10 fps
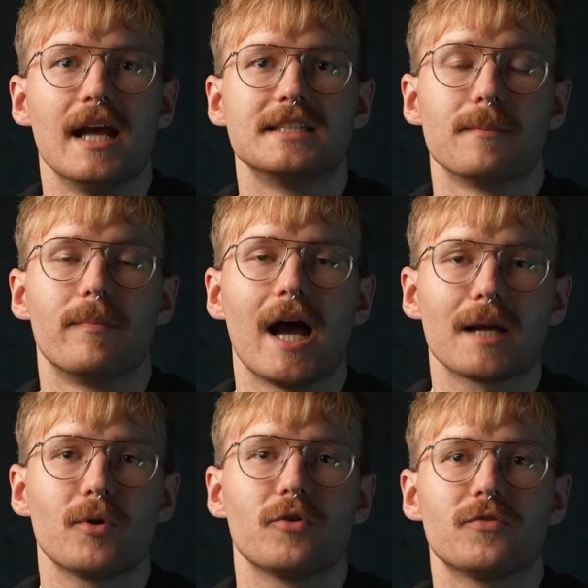It's a
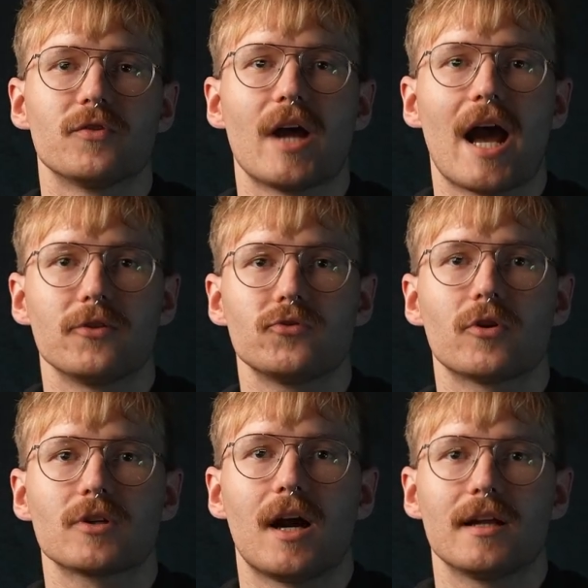backbone for
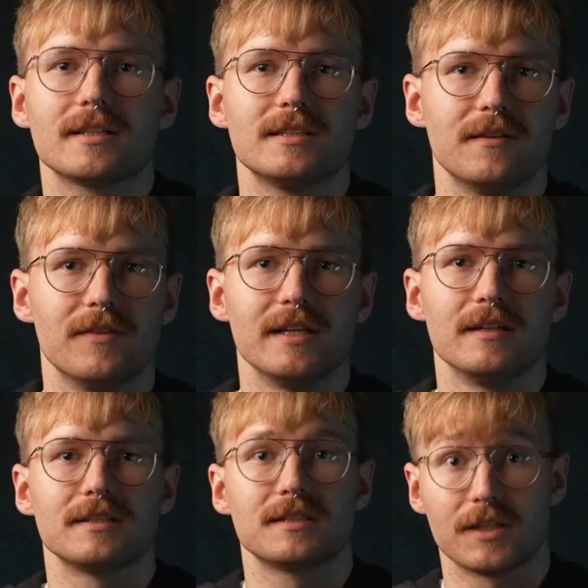outdoor
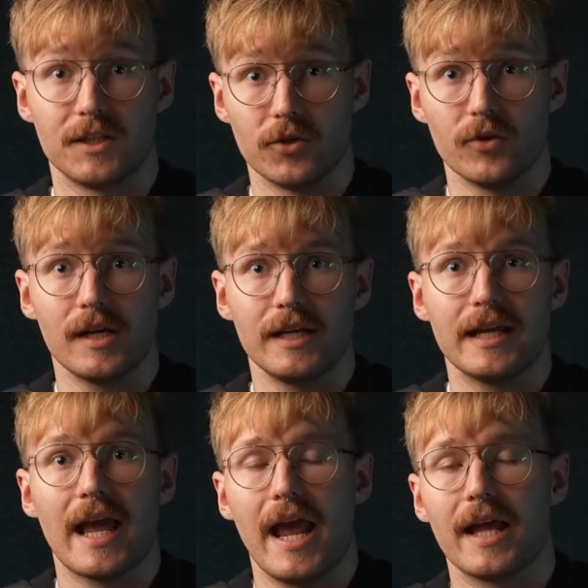connectivity,
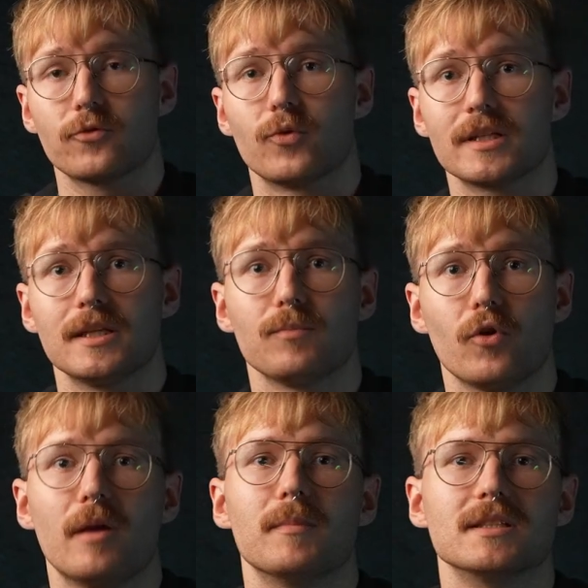security, and quick
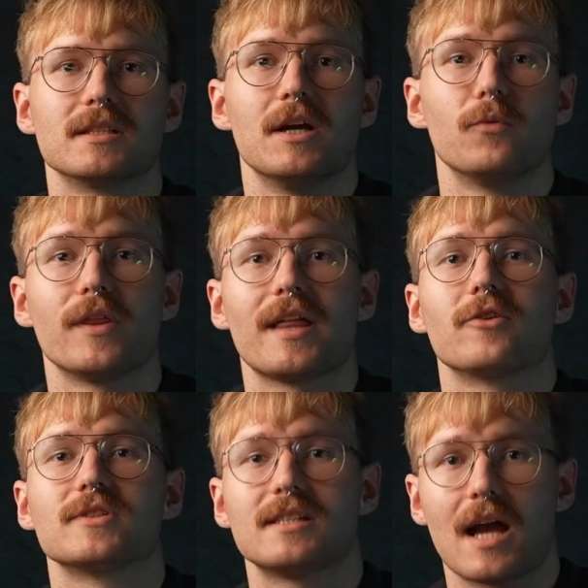deployments
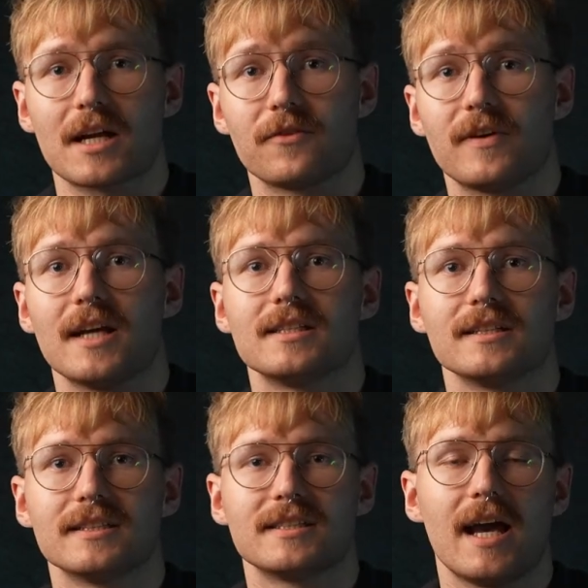without
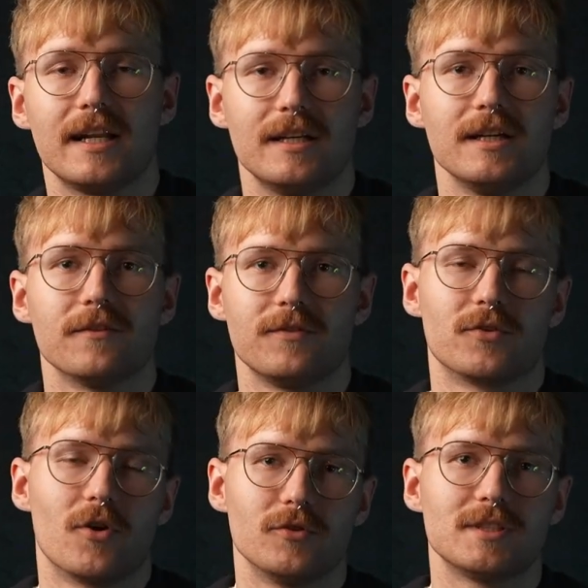sacrificing the sanity of
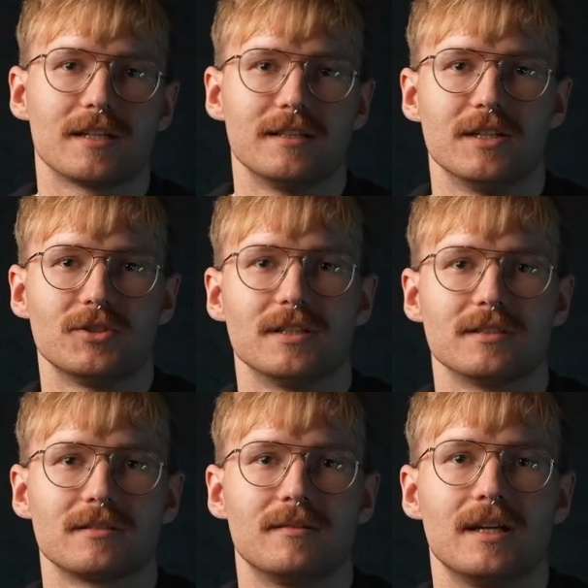your own
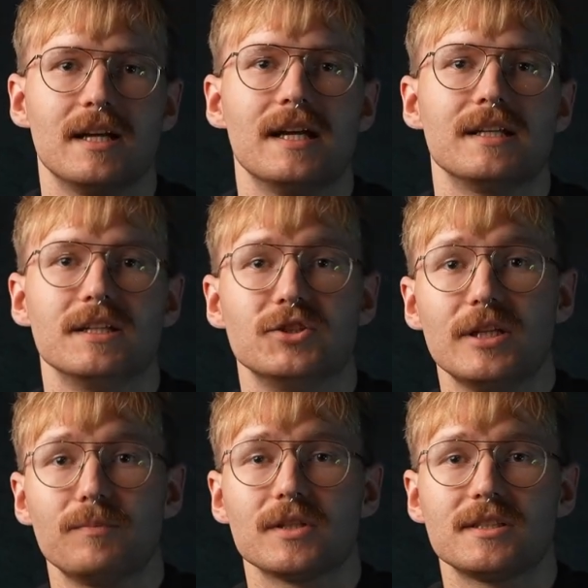technicians. The
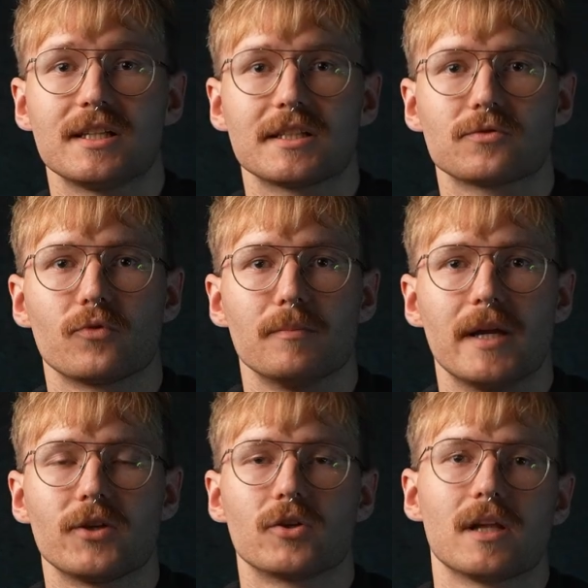GPERs 6 will
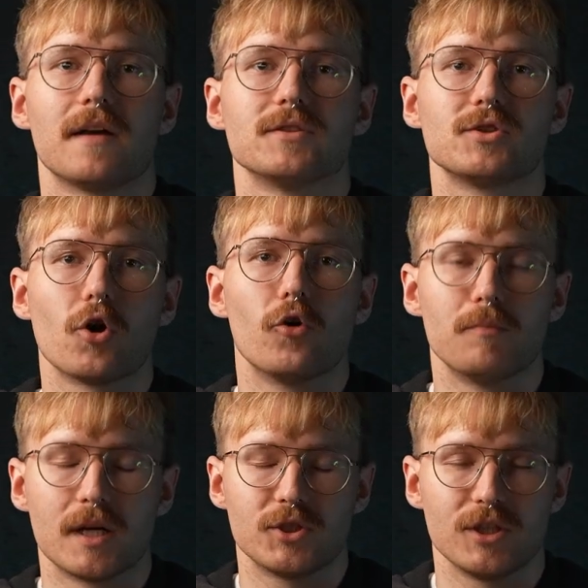make your life so
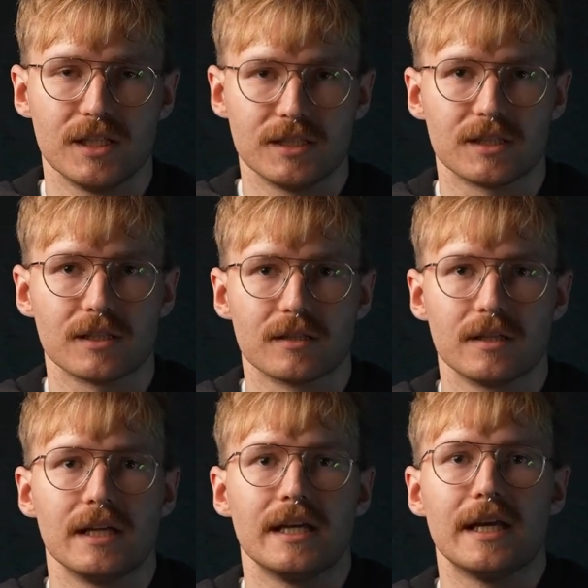much easier,
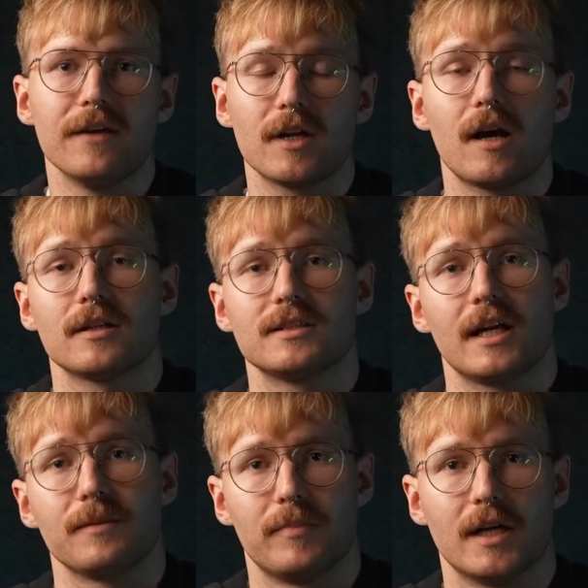even on a
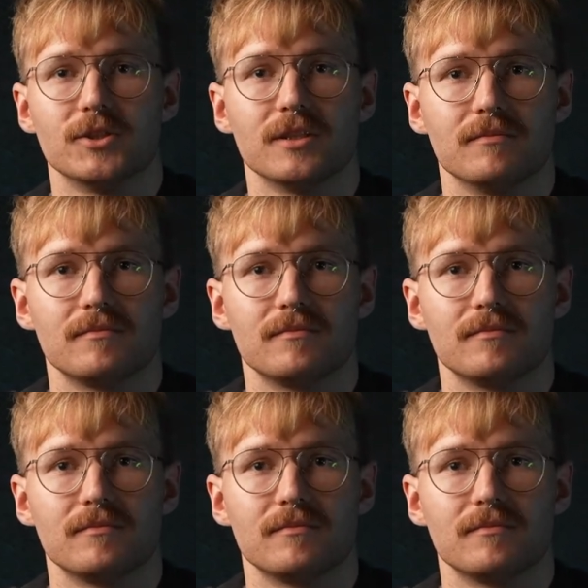tight budget.